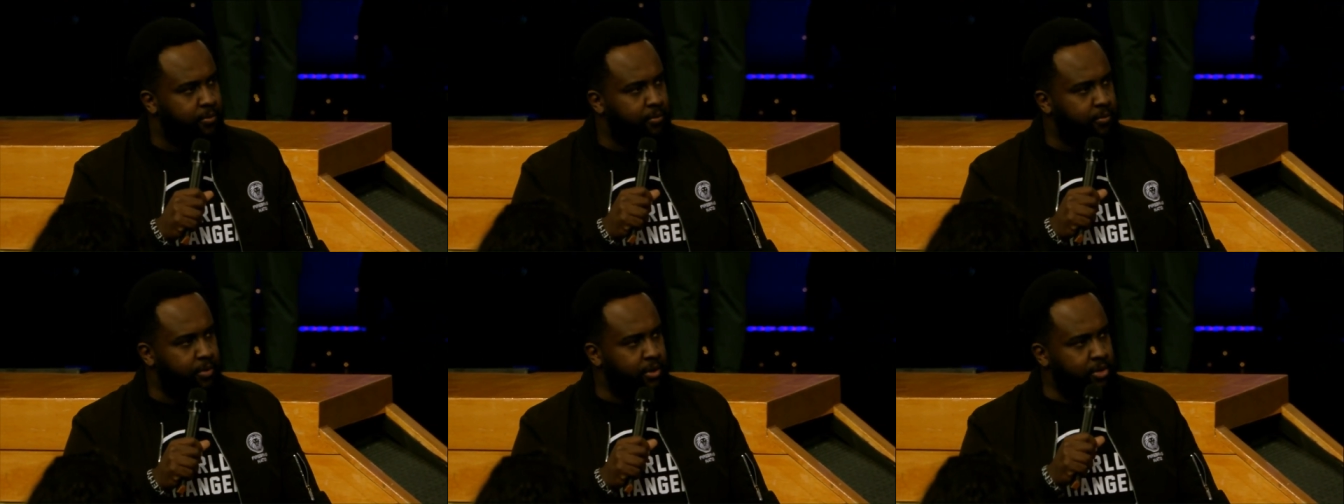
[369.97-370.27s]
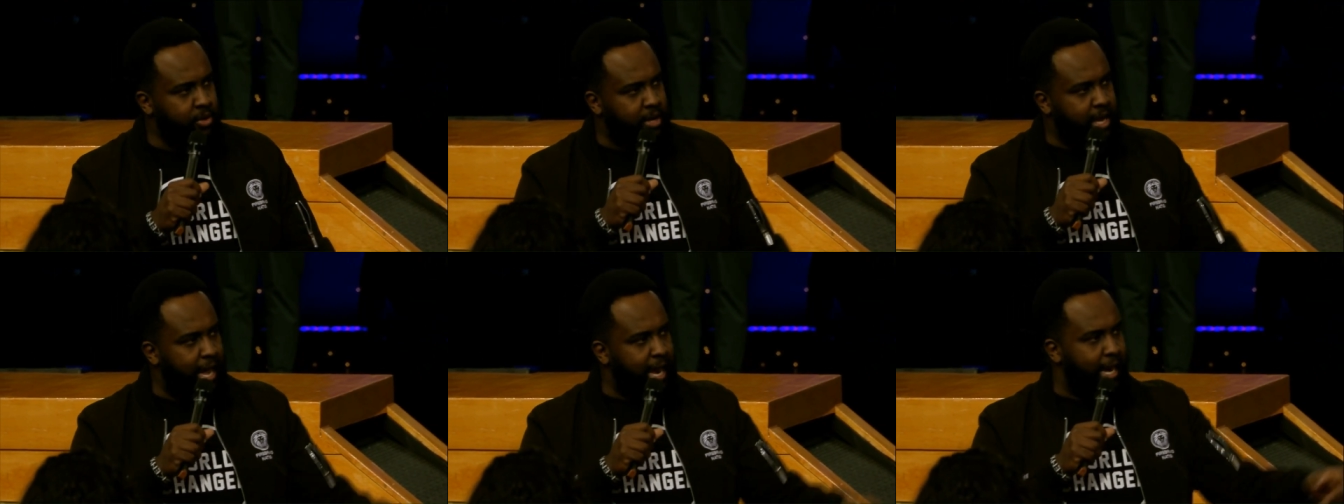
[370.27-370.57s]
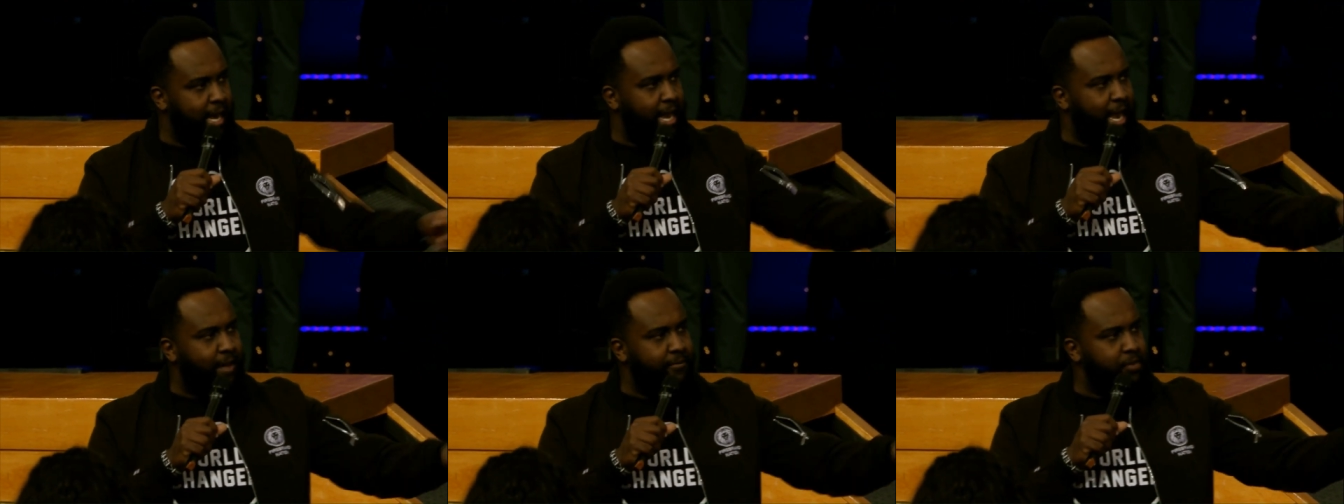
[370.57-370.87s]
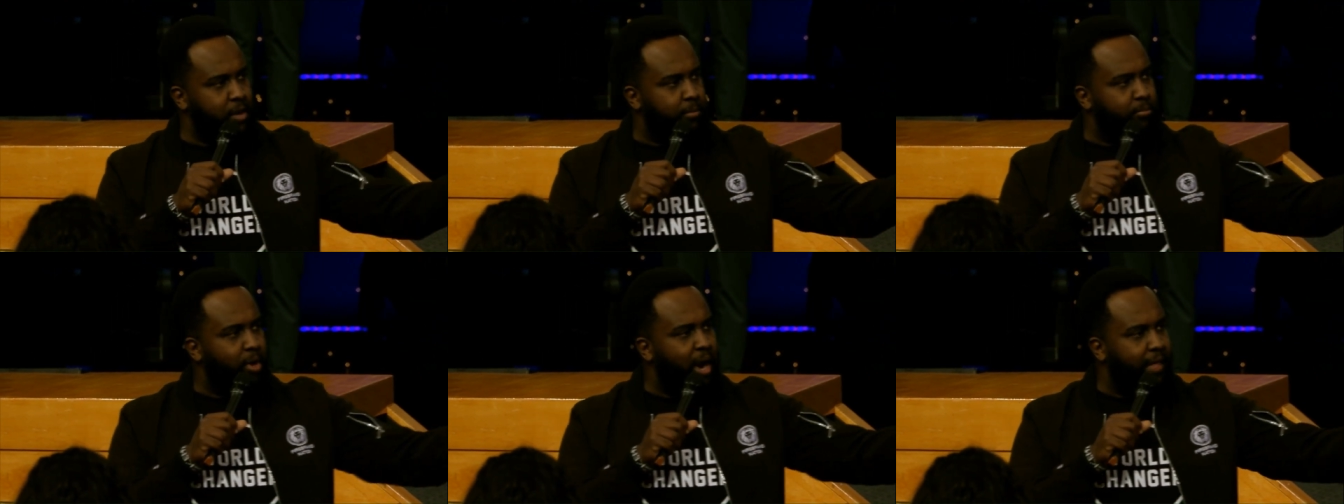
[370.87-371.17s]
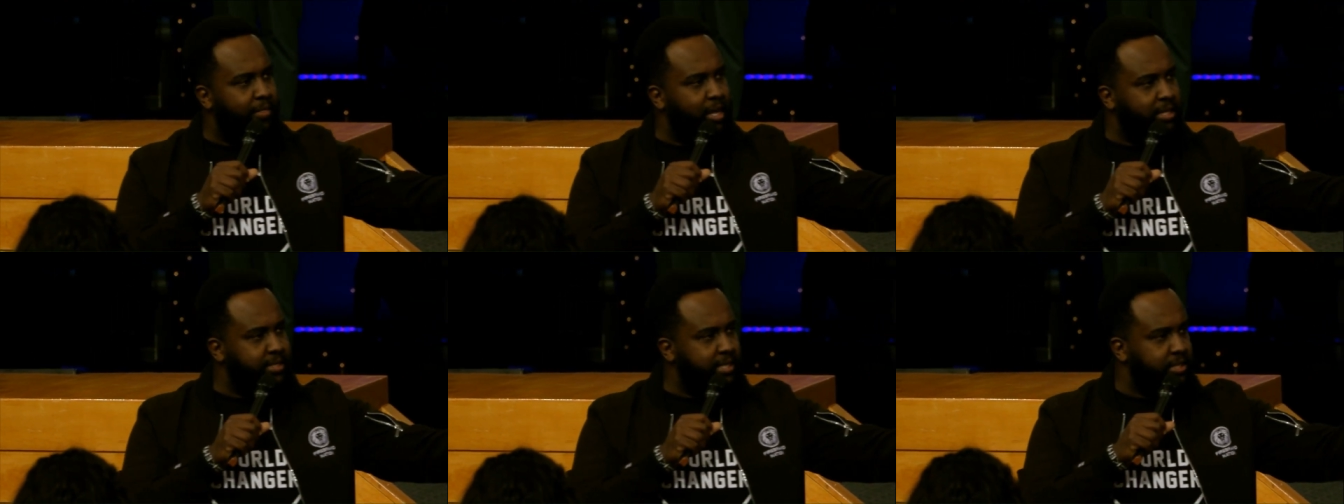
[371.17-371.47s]
and you can't love your
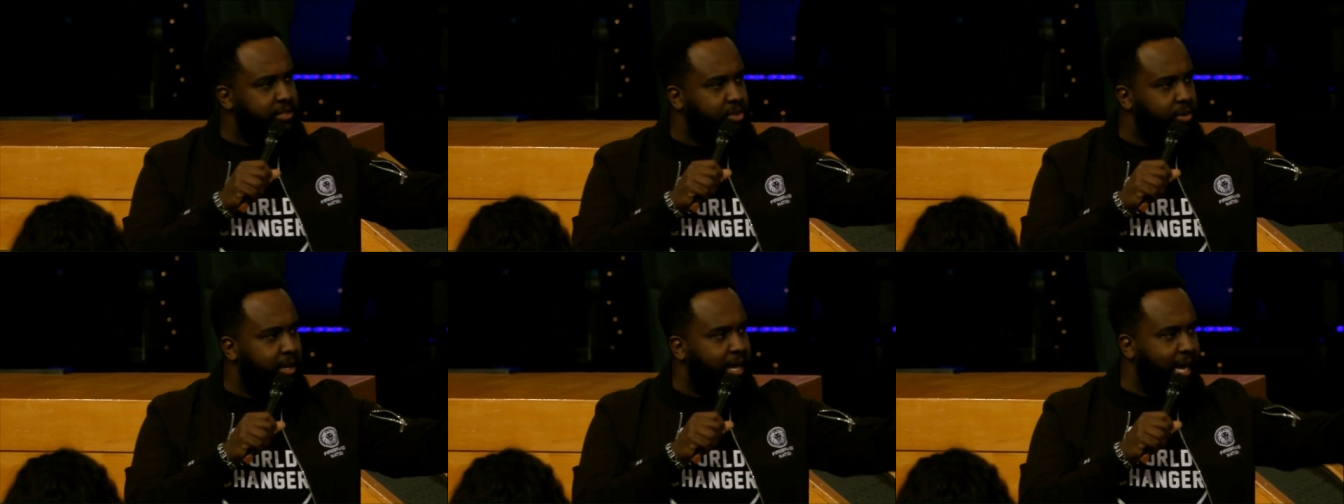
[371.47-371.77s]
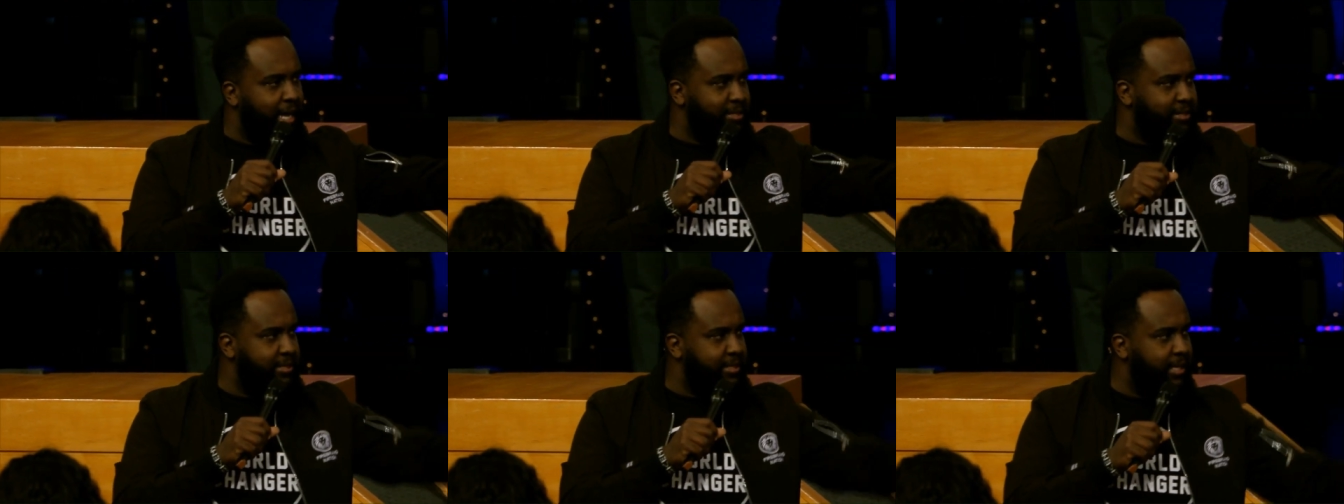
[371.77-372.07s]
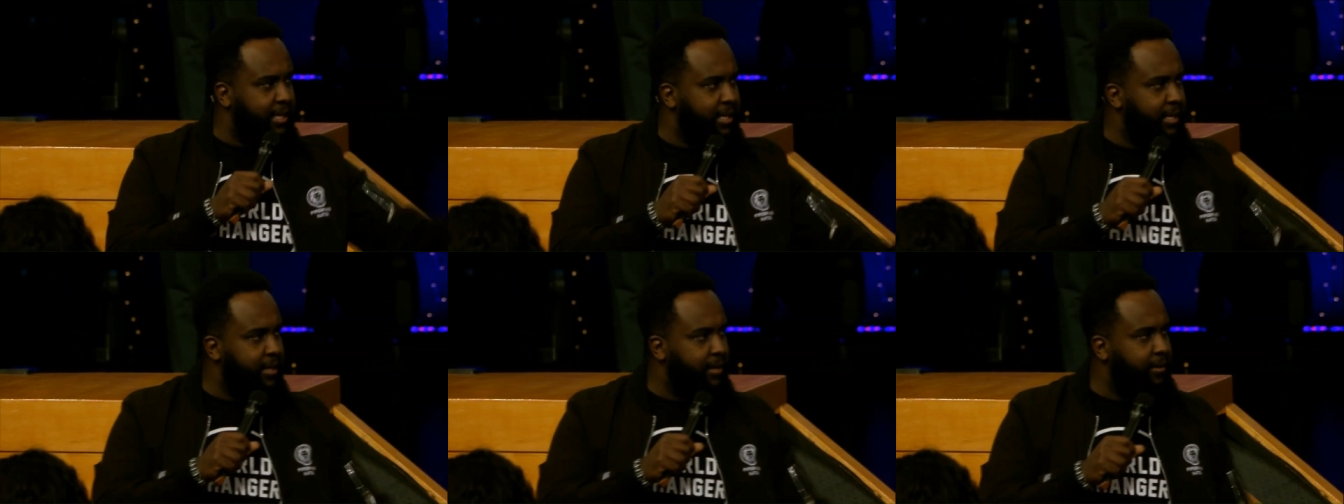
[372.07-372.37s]
brothers that you can see?